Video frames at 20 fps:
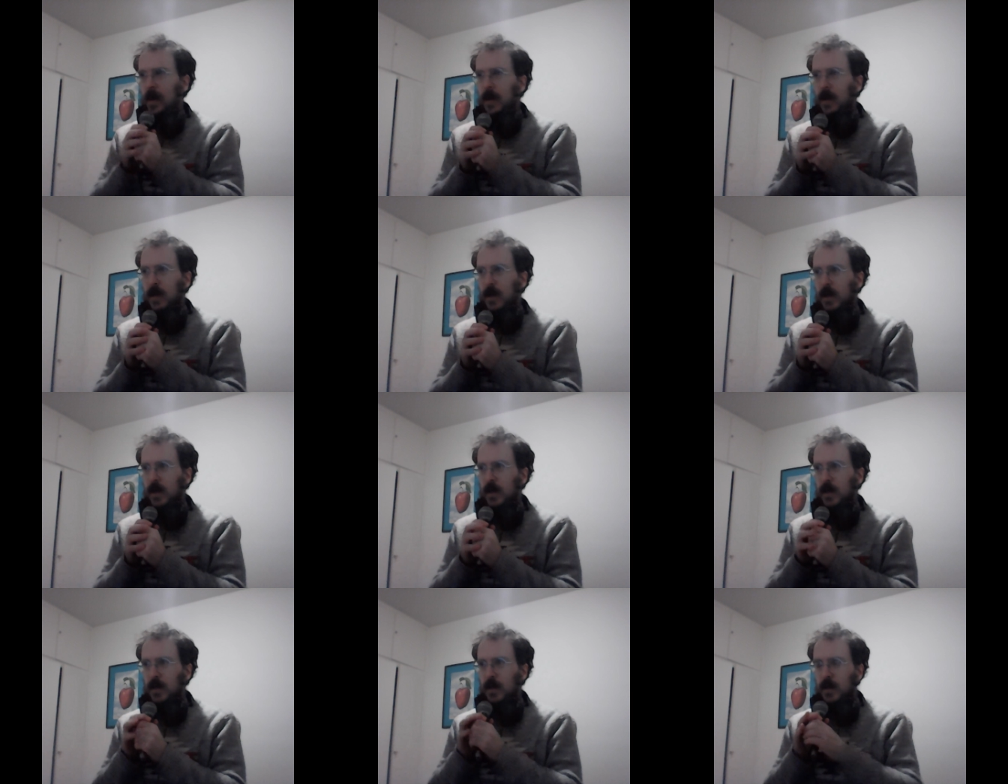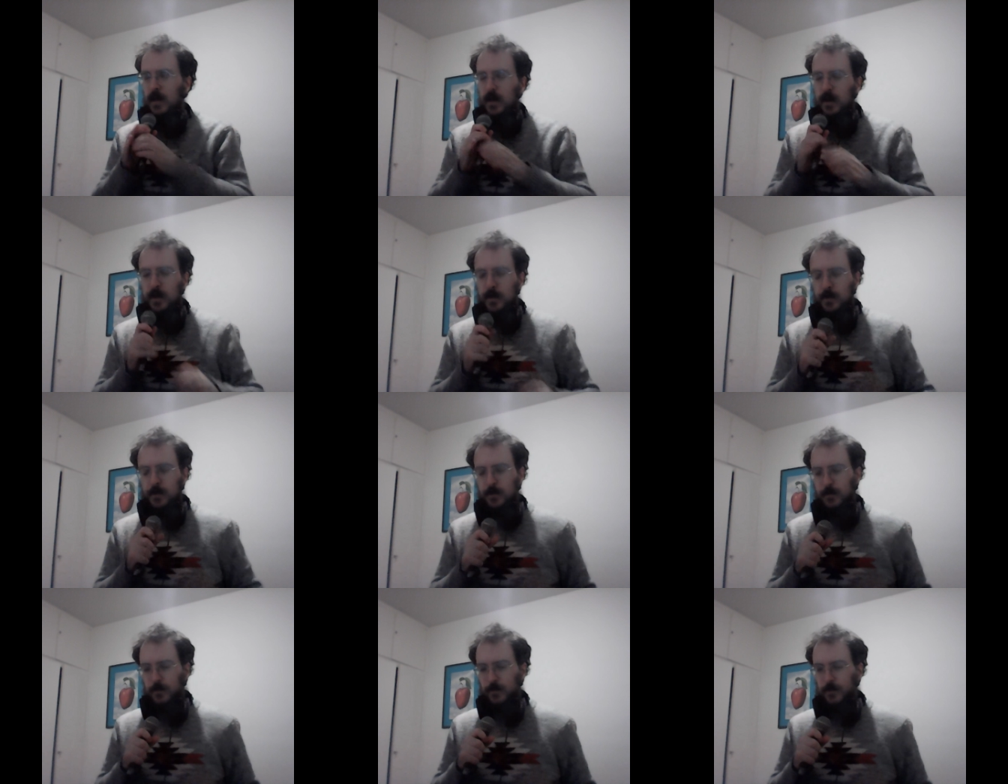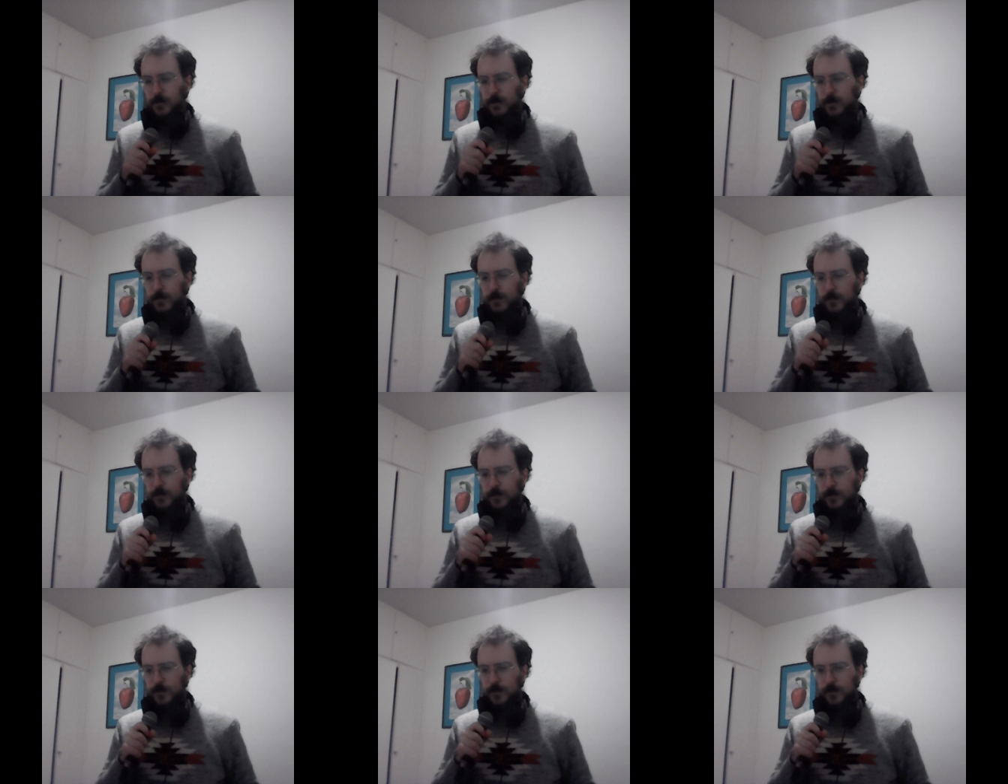Hey, I
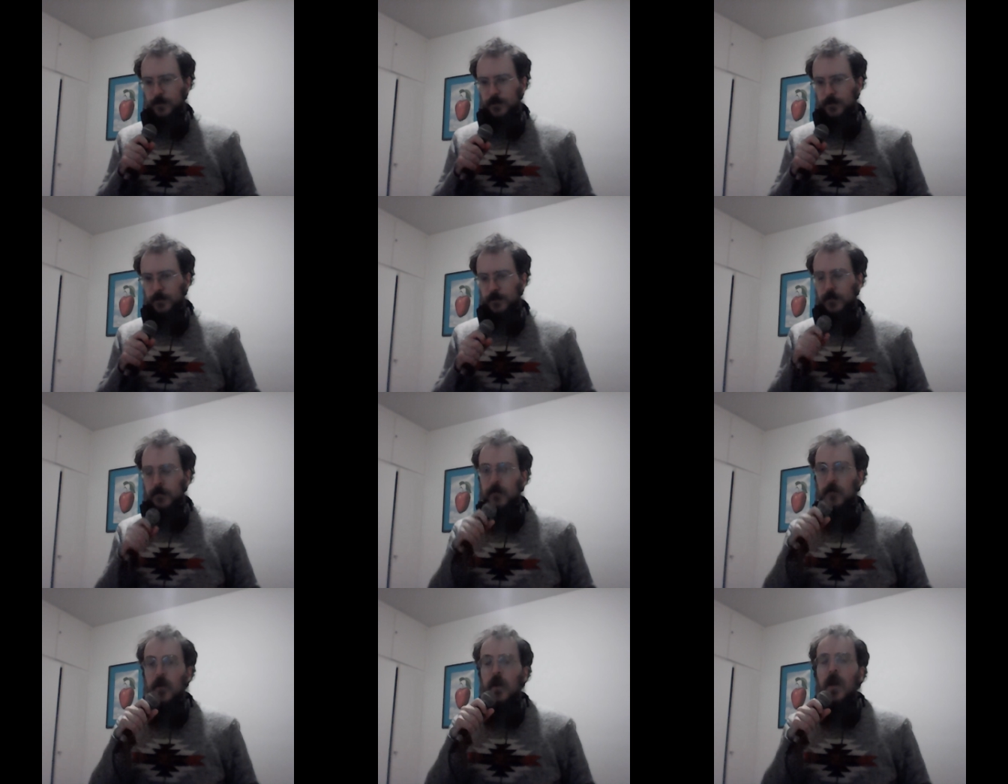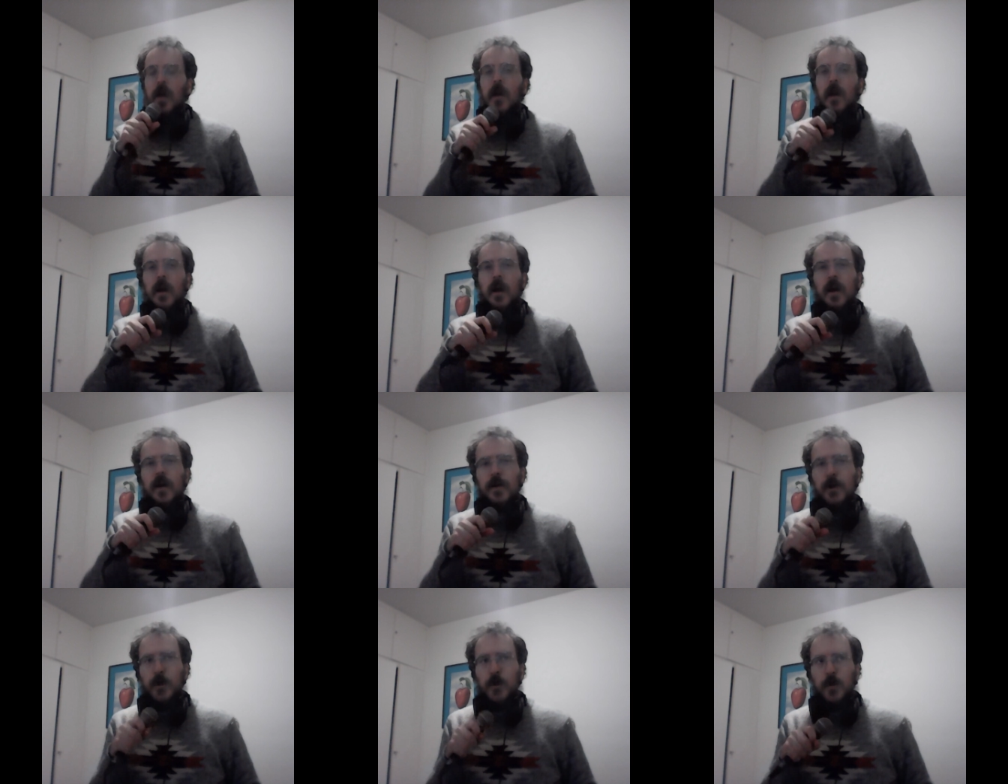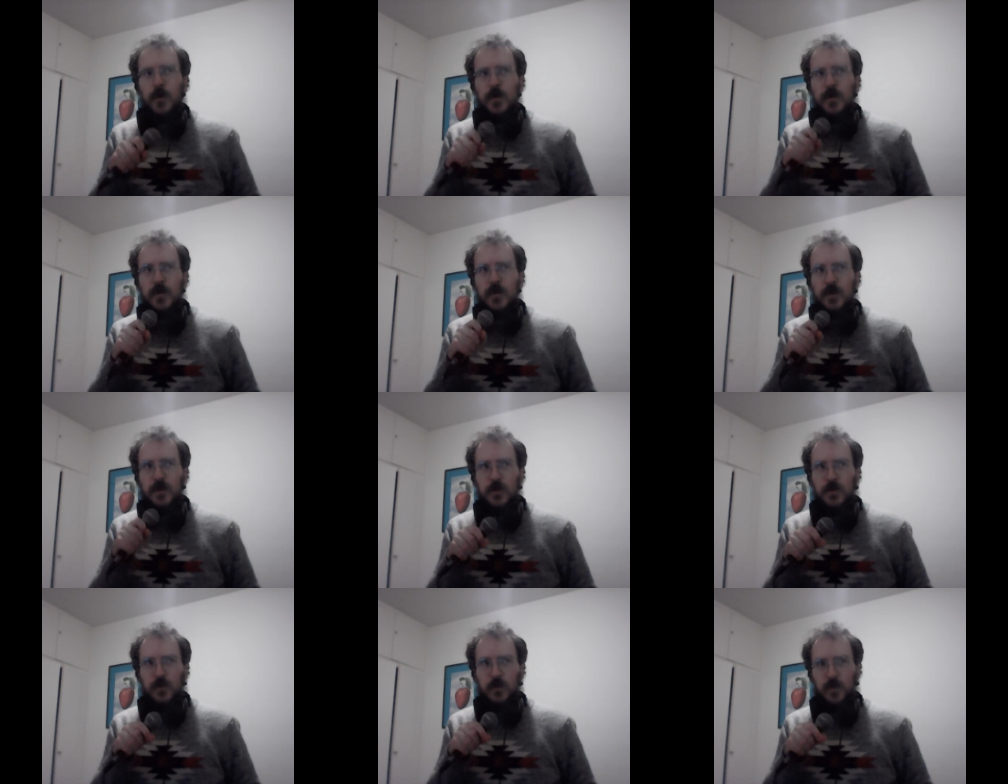don't know what this
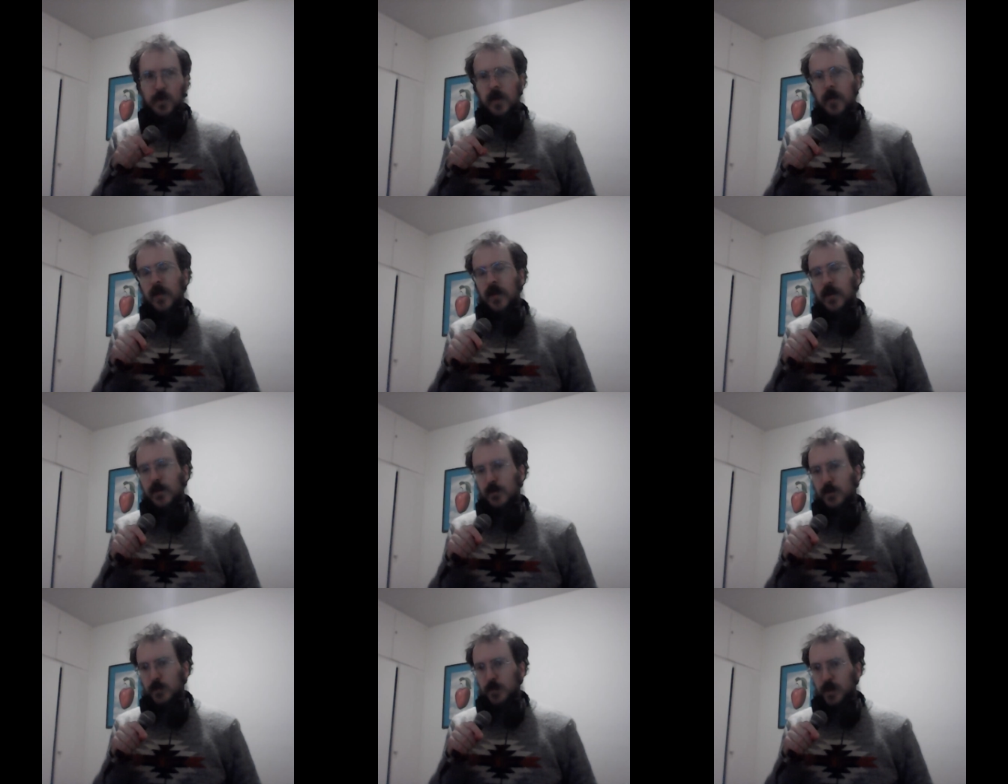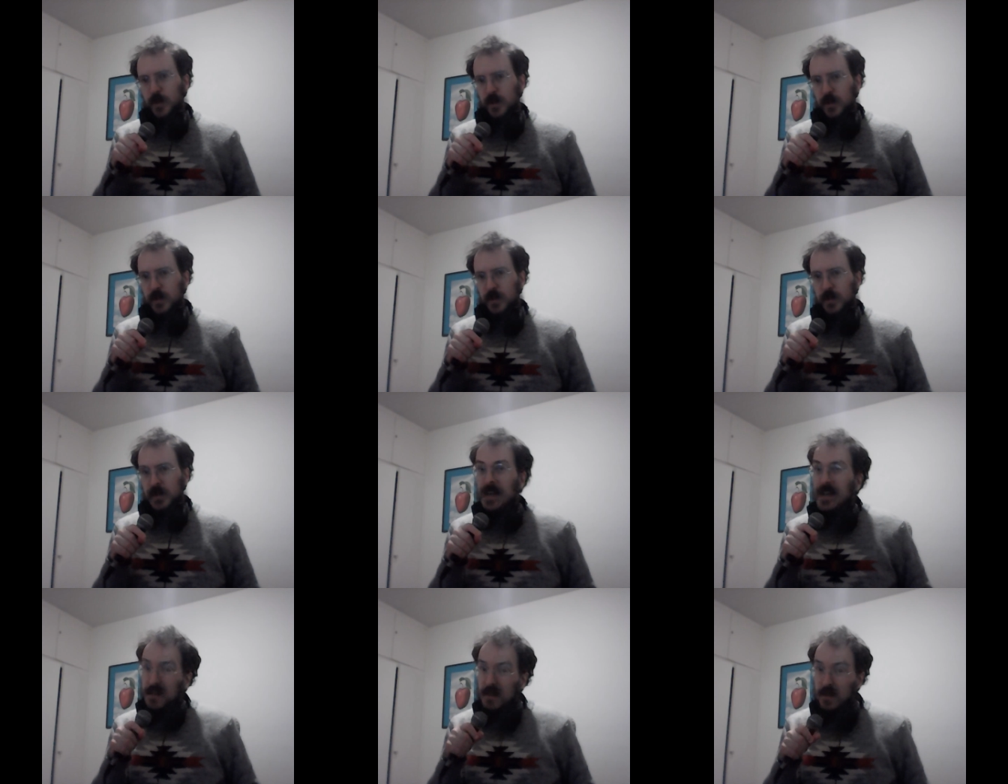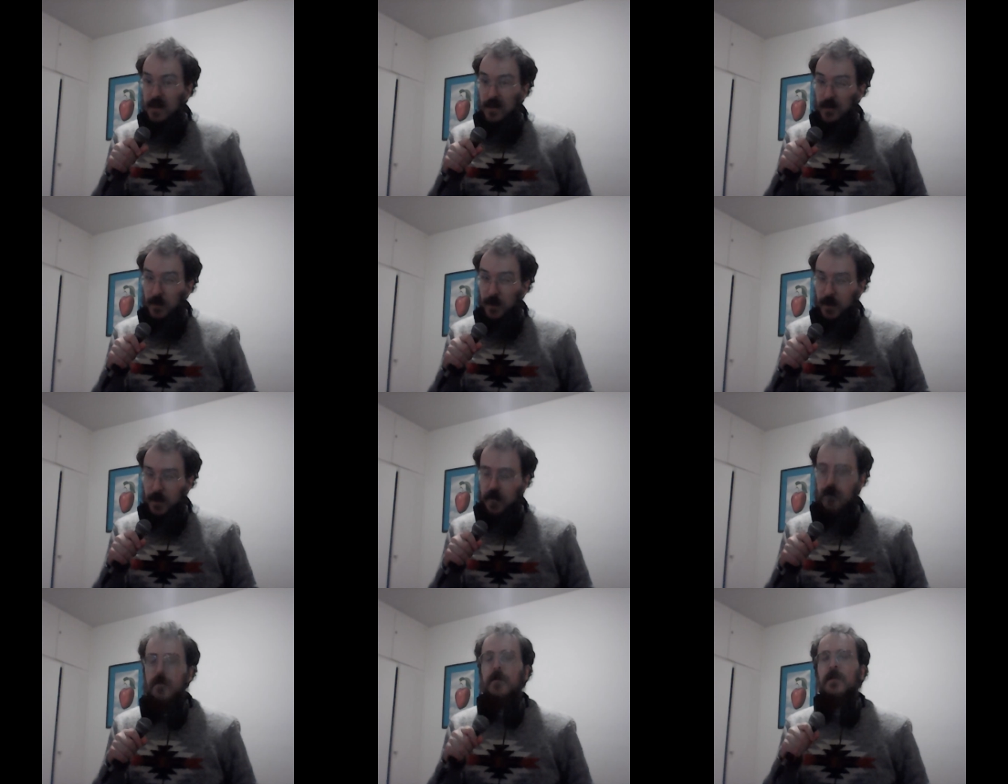video is going to be about, but
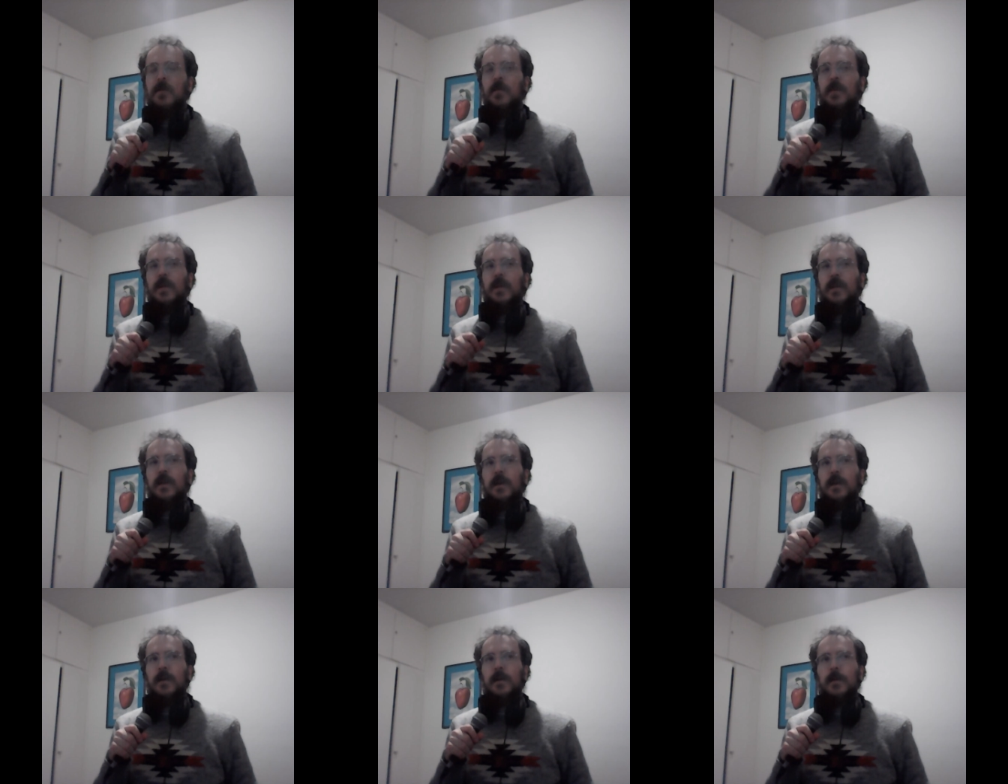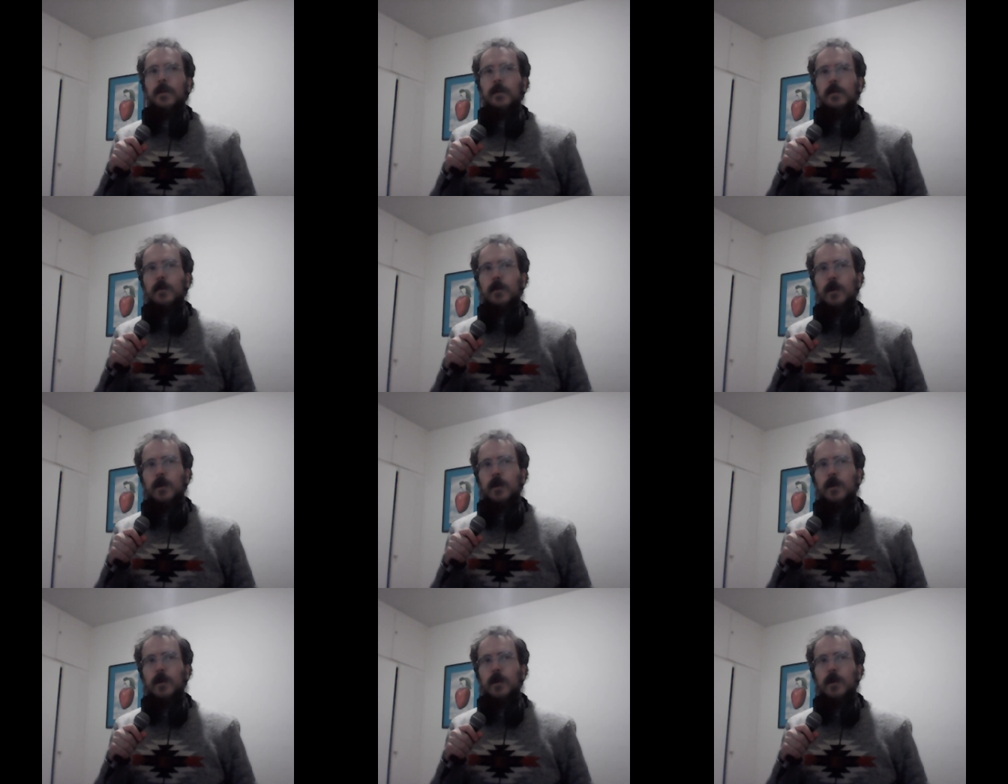tentatively speaking,